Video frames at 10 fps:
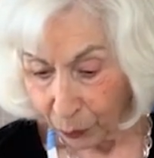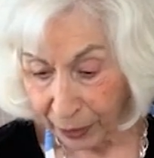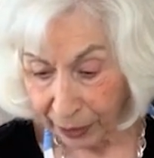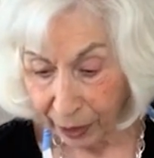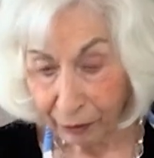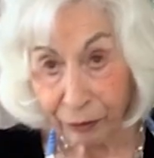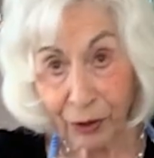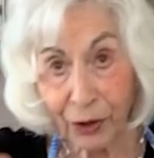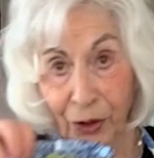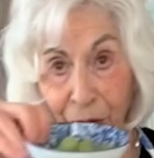We have
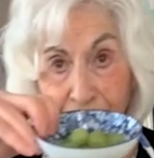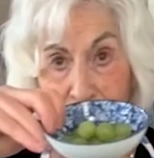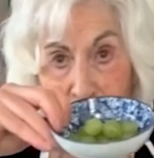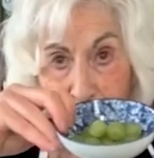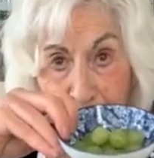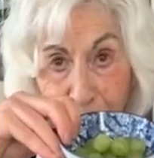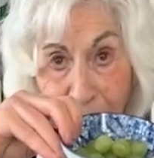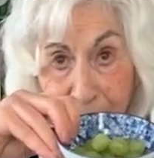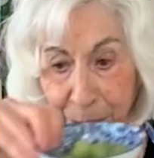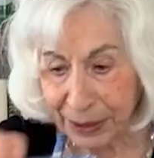green
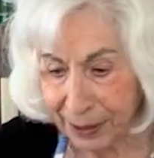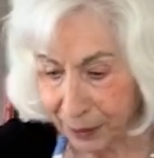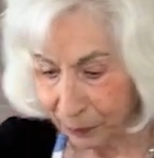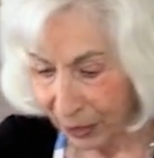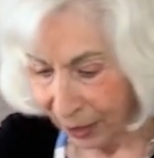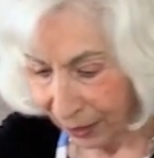grapes,